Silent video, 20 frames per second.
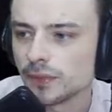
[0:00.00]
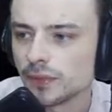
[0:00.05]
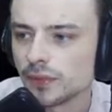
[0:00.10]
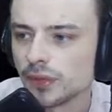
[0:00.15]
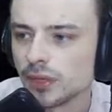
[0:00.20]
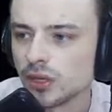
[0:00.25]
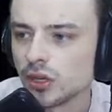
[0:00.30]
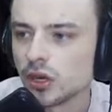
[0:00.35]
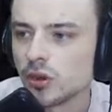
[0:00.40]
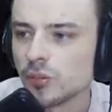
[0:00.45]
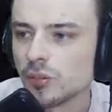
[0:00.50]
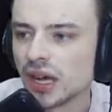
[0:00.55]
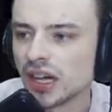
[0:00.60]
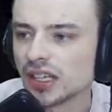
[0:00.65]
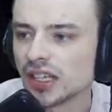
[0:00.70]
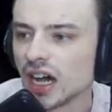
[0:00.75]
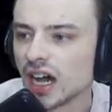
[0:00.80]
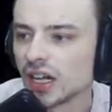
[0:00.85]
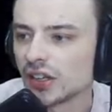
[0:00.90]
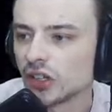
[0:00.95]
Oh my
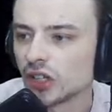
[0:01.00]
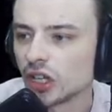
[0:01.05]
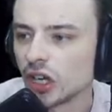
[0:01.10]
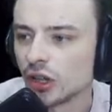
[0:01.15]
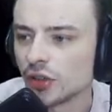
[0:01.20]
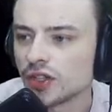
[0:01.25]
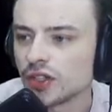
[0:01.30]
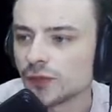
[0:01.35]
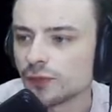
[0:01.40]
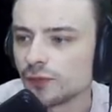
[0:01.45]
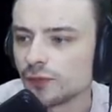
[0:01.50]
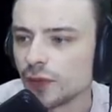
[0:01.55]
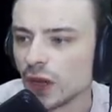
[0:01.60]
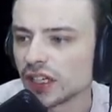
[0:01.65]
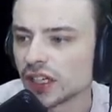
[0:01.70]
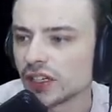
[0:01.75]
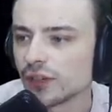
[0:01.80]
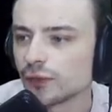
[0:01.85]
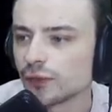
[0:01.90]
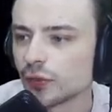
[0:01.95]
god, look at all these
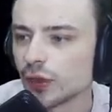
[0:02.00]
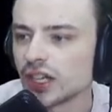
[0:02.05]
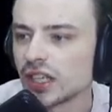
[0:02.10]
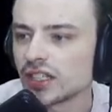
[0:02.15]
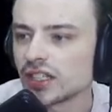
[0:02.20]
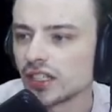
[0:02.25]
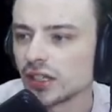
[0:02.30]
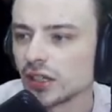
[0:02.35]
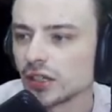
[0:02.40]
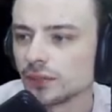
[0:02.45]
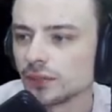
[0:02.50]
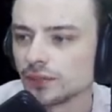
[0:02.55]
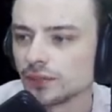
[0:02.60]
fucking freaks here.